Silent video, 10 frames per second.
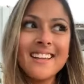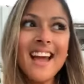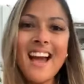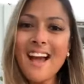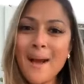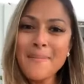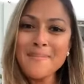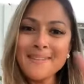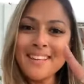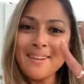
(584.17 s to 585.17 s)
yeah, happy
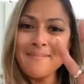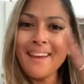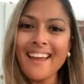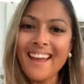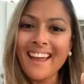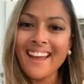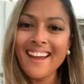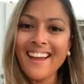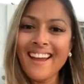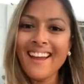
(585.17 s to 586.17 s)
birthday to me.
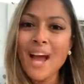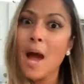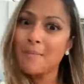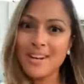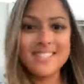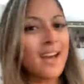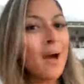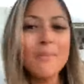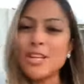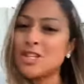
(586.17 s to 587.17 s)
I'm gonna t
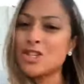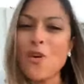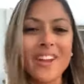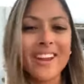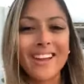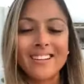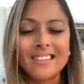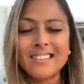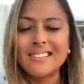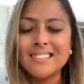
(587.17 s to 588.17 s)
I'm gonna soak it in
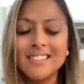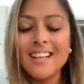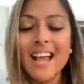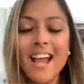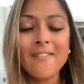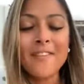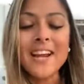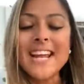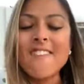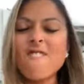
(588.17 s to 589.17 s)

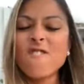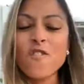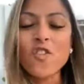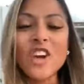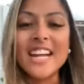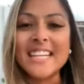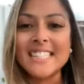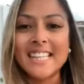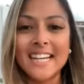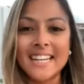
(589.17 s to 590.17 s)
every freaking
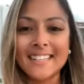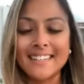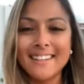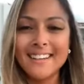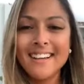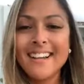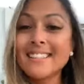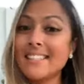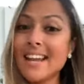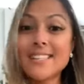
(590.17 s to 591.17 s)
second
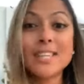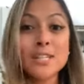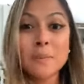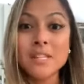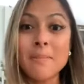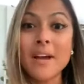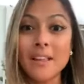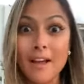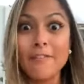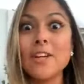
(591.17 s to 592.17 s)
because the next six months of my
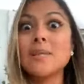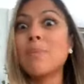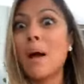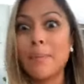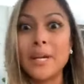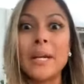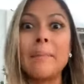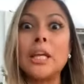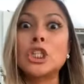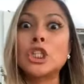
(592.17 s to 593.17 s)
life is probably
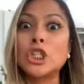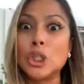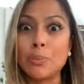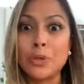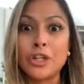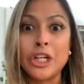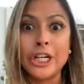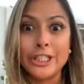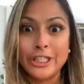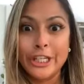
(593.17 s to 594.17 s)
gonna be super
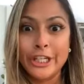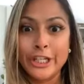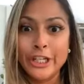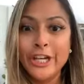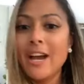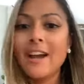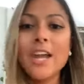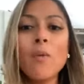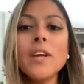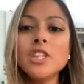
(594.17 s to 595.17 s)
crazy. I
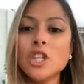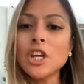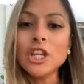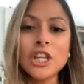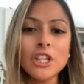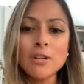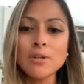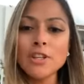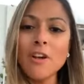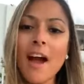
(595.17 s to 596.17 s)
can't wait to share the good news
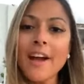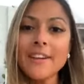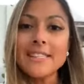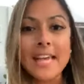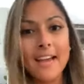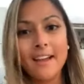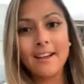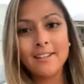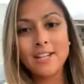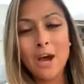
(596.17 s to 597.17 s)
with you guys
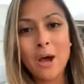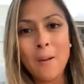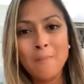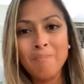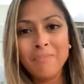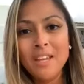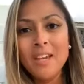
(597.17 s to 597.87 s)
and um,